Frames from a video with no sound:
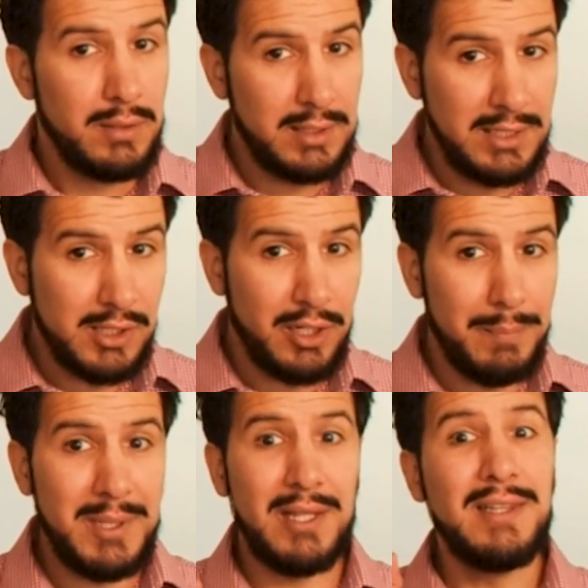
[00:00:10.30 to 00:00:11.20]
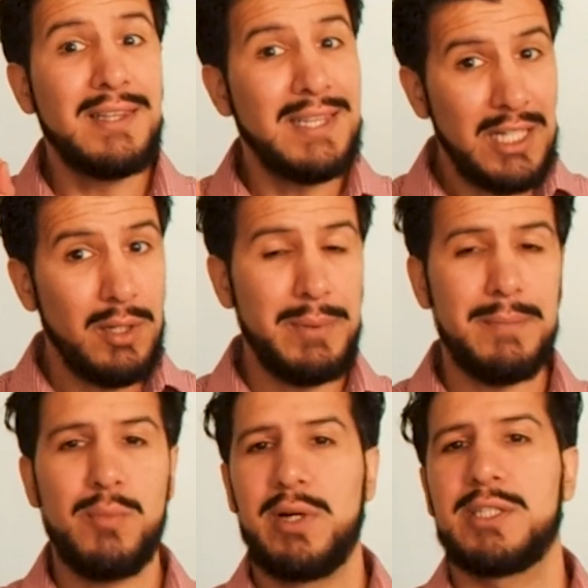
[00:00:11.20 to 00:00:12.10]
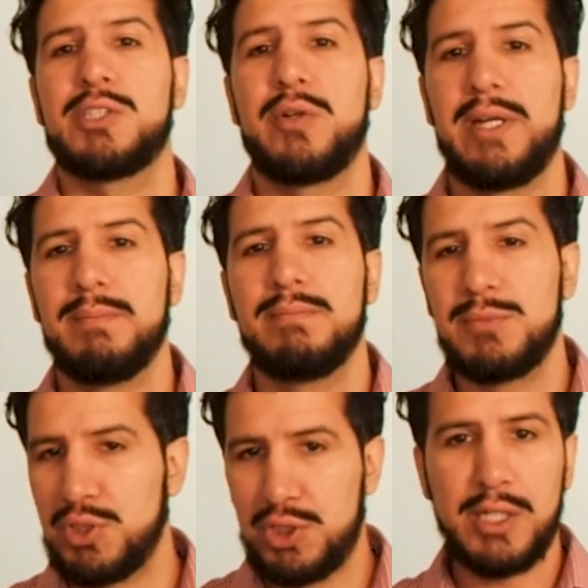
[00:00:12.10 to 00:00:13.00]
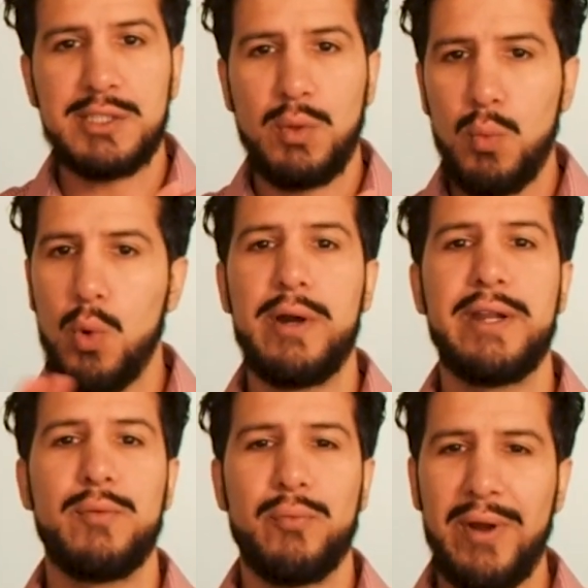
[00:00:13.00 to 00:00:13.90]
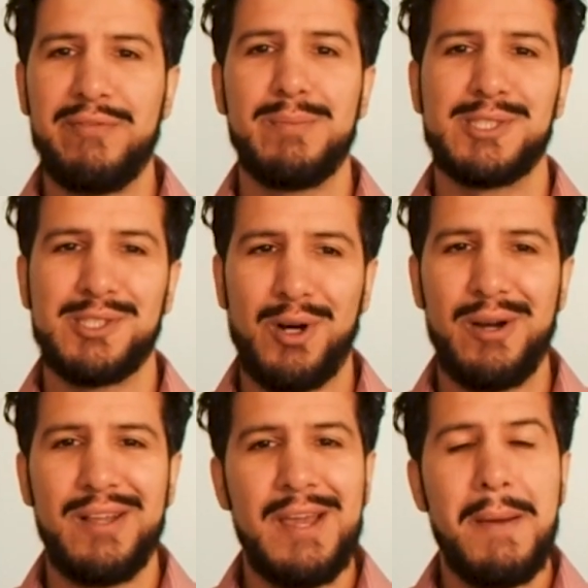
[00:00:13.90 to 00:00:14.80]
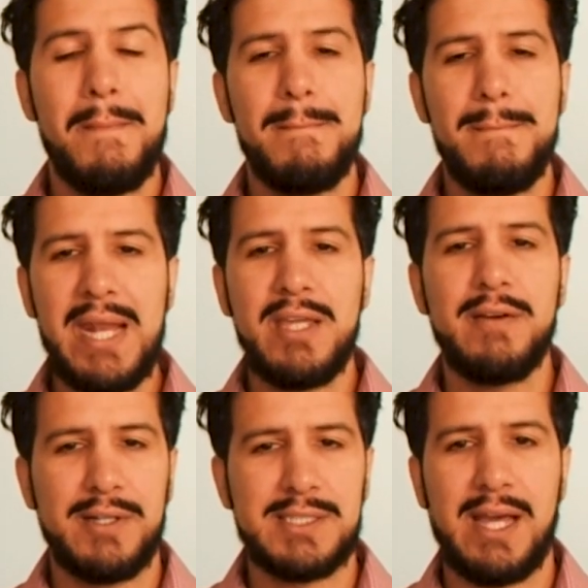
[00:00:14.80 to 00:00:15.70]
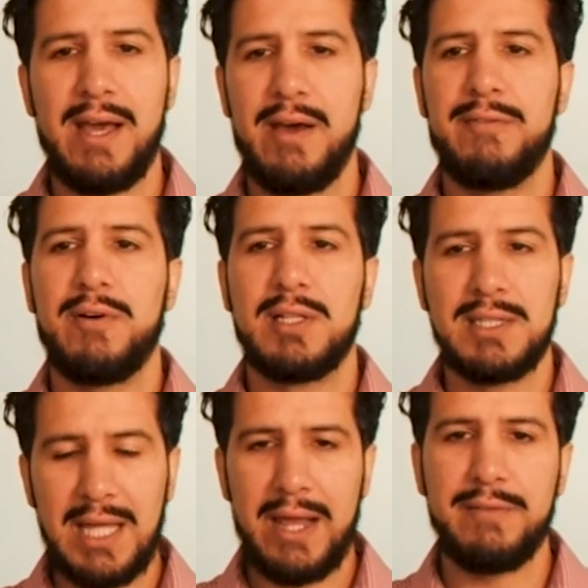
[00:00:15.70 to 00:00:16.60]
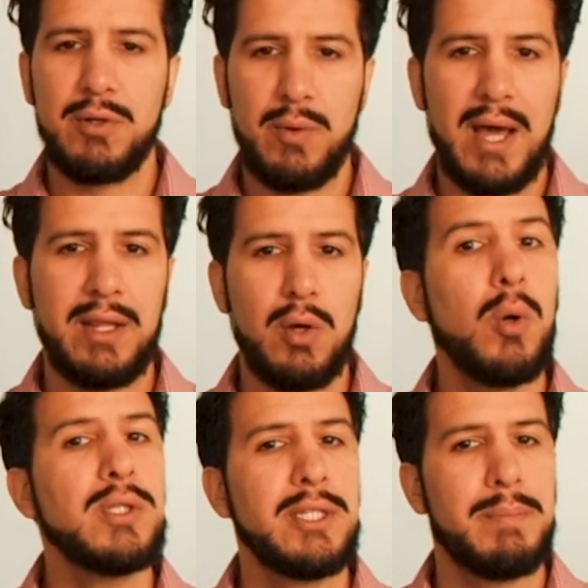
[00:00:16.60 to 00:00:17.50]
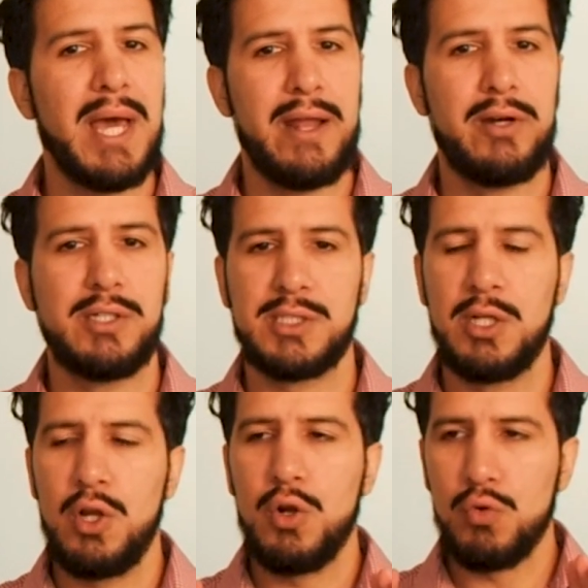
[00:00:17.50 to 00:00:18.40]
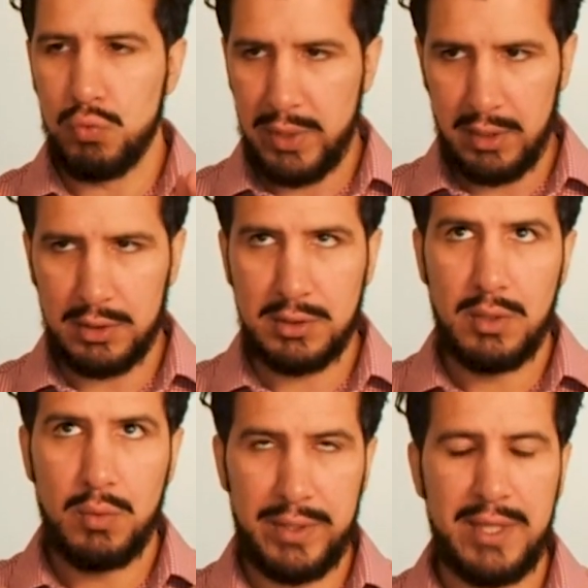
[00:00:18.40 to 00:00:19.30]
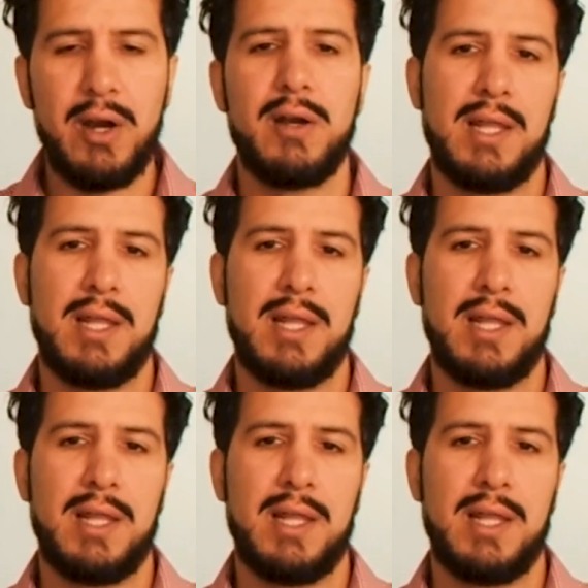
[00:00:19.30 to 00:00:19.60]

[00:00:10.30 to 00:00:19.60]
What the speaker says: These are going to be a little bit more extreme. Just a warning right from the start. Many of us have a lot of neurotic holding patterns riddled within our